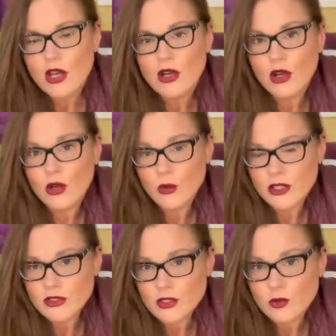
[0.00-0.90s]
All
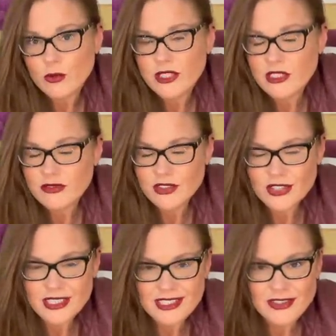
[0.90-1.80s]
winners will be
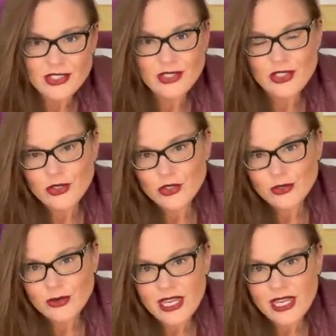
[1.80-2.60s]
officially announced on YouTube